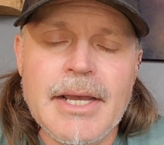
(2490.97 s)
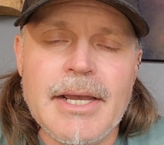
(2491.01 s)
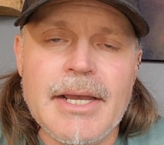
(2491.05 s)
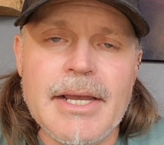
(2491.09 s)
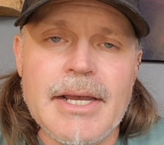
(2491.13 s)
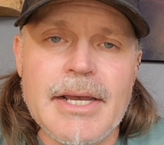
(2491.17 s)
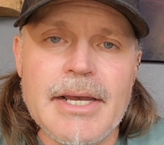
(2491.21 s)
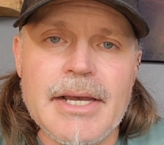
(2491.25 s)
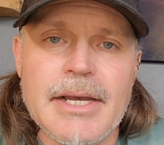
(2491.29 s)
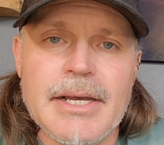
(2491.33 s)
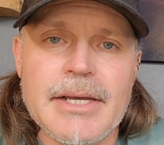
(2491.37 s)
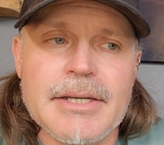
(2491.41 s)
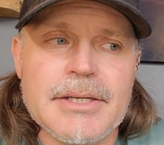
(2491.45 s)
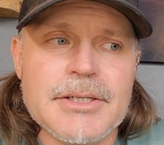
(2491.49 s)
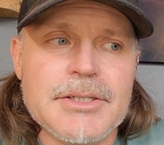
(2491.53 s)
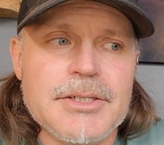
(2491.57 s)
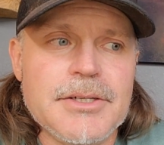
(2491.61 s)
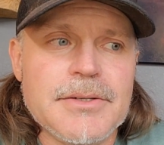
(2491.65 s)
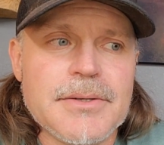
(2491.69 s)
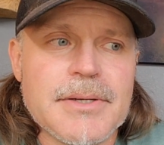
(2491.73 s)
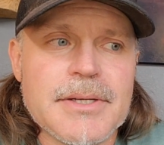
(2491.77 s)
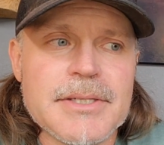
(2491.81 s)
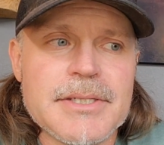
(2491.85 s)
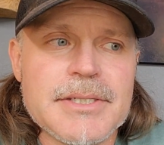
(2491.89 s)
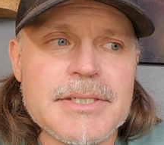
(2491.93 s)
And
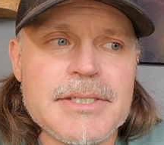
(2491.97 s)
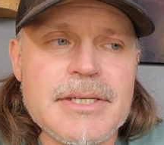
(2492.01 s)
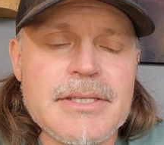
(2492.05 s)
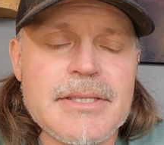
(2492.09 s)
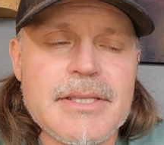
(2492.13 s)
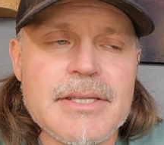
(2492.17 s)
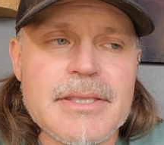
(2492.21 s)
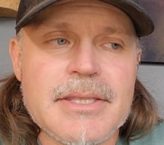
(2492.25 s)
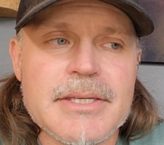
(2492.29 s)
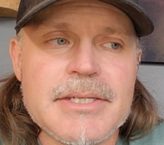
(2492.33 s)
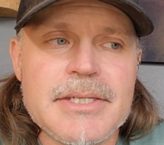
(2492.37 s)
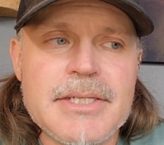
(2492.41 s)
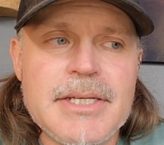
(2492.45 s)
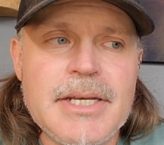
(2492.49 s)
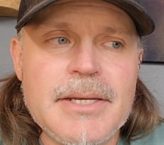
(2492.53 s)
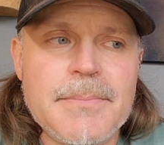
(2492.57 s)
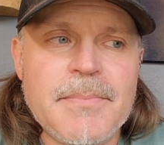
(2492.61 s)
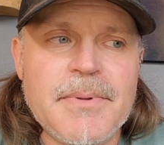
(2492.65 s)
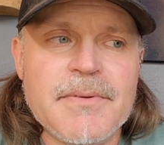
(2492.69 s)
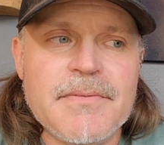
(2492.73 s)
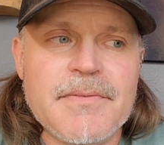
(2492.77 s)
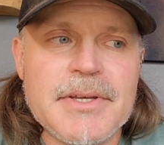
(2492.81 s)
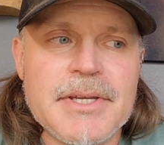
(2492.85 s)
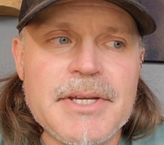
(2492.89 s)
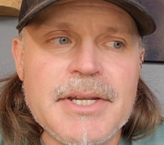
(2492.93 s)
you can see that the
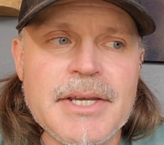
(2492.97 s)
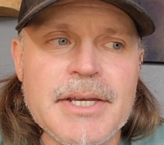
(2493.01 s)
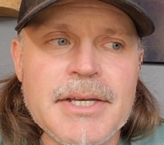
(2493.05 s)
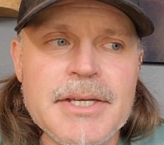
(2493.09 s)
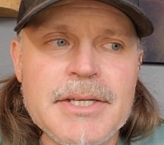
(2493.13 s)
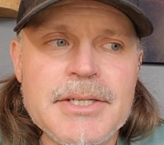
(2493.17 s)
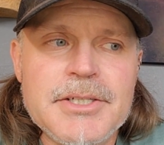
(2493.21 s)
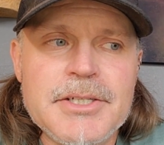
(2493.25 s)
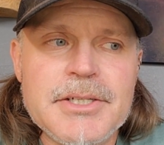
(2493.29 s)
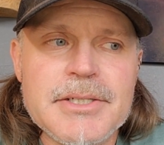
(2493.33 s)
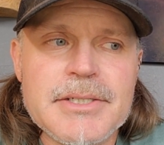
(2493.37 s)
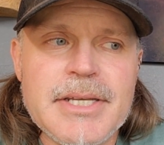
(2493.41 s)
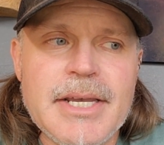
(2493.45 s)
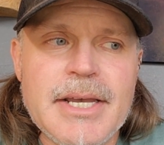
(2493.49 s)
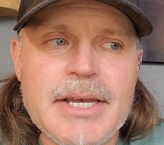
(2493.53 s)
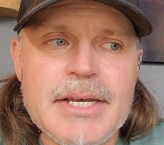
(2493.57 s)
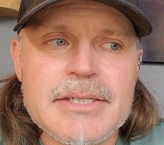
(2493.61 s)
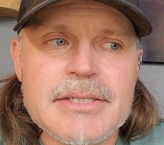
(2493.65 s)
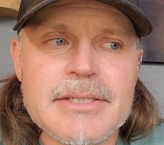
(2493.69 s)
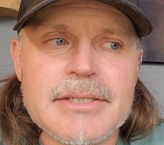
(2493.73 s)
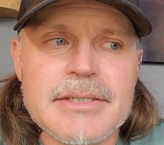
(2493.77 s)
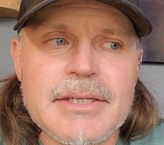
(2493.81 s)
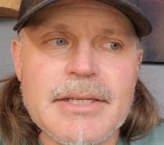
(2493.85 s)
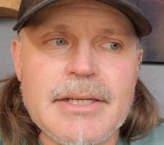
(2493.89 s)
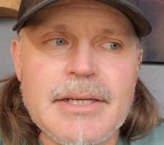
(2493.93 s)
tip of it just
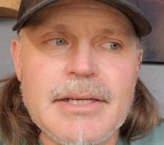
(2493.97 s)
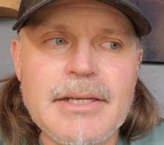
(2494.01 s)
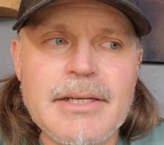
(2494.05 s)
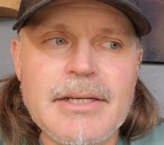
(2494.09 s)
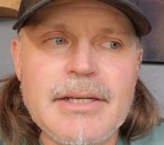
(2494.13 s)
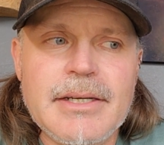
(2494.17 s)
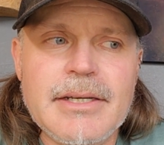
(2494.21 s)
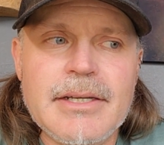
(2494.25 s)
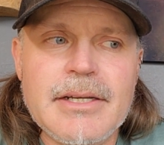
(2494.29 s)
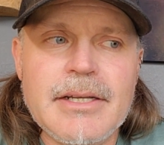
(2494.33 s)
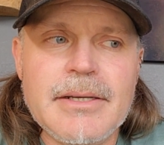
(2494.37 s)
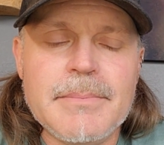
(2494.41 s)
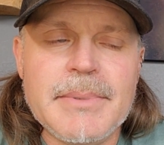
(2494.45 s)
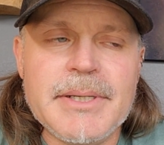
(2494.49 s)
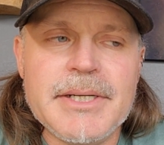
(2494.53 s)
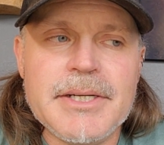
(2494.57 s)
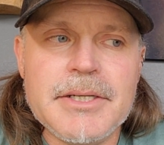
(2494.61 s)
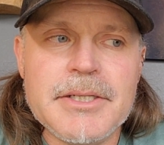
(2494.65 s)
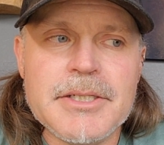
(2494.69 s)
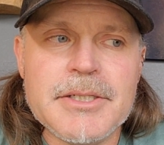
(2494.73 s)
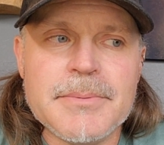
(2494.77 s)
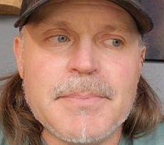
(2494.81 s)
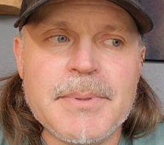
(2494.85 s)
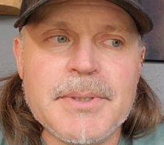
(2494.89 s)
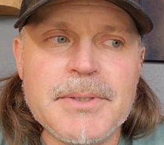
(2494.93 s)
has an
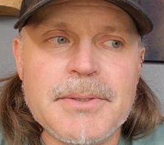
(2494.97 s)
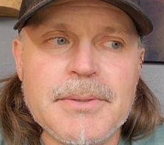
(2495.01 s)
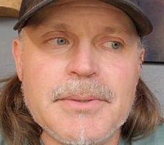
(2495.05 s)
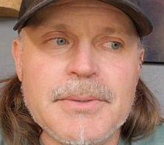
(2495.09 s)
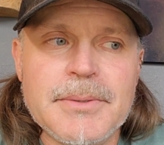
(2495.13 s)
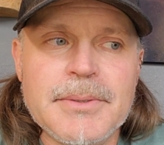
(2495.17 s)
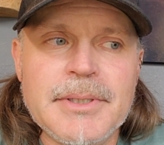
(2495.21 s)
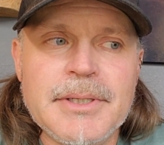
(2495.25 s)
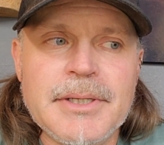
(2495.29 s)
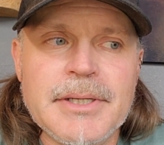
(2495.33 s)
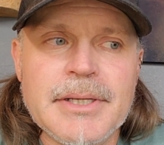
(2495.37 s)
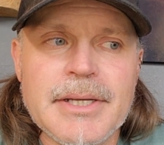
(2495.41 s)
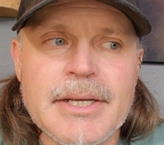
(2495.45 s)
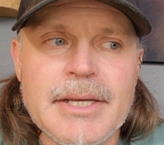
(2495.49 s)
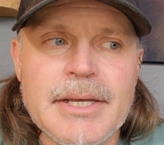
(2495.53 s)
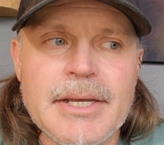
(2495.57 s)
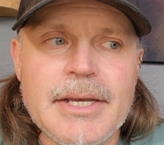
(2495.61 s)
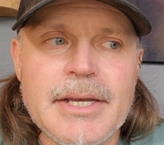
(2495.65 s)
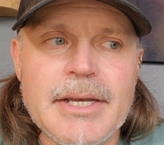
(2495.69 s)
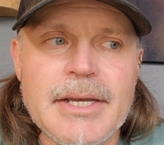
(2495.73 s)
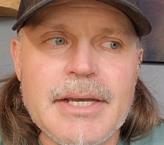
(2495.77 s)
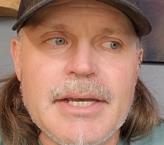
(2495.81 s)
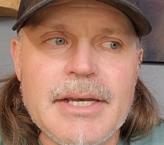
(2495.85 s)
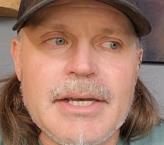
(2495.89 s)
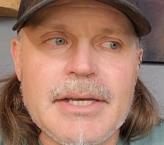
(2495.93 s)
itty-bitty spoon,
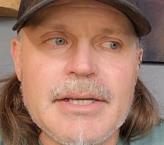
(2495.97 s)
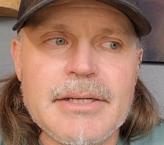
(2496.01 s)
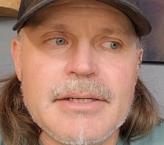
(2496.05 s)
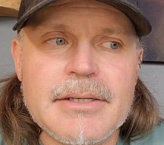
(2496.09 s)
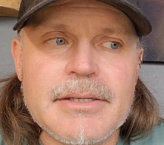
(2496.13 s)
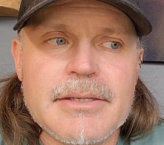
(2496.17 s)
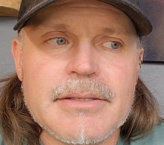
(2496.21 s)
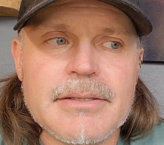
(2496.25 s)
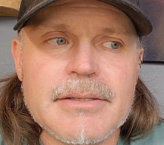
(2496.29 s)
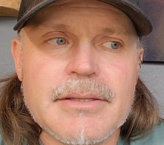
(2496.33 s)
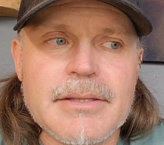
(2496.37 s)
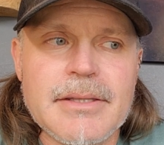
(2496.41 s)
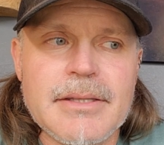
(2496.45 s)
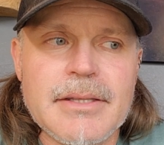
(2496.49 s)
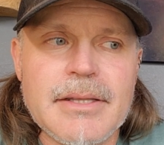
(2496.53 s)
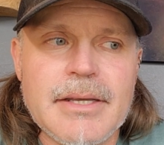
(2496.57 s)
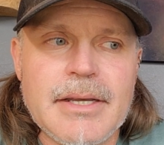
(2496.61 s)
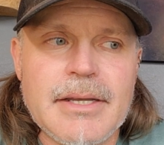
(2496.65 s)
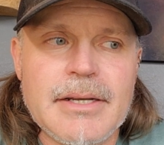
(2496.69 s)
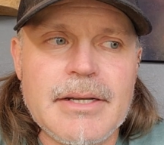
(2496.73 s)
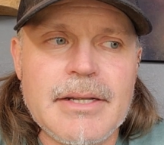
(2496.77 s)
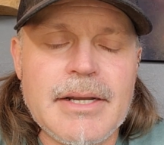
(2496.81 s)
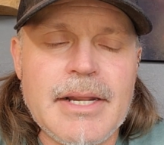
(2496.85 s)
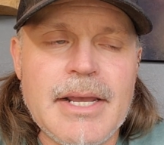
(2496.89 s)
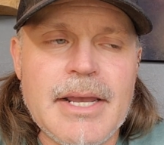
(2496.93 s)
and
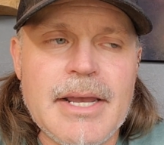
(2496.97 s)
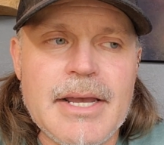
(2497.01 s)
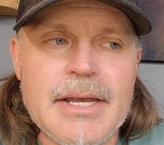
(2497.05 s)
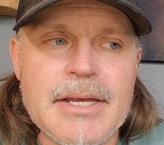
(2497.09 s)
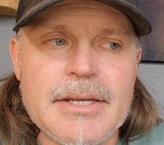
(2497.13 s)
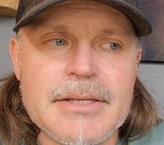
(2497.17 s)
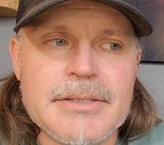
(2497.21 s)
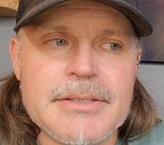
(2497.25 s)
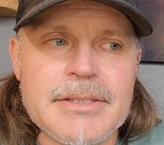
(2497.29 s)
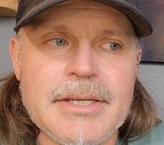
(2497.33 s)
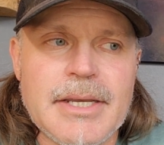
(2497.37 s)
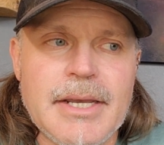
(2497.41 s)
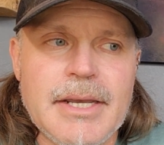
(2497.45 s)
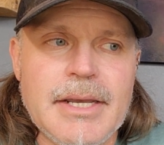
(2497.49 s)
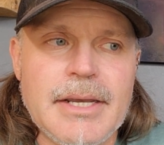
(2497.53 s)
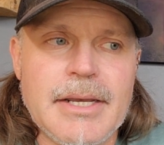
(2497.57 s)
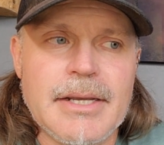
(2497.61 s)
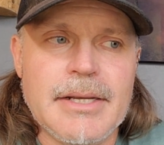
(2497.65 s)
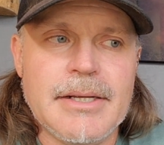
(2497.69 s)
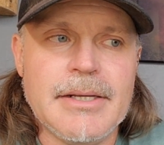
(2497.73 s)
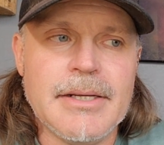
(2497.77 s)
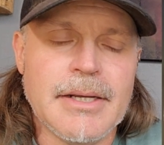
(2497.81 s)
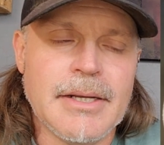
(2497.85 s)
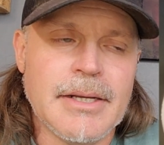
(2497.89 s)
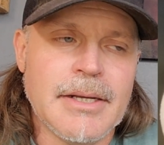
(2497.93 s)
then it has
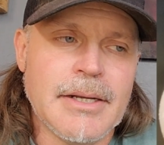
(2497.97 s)
a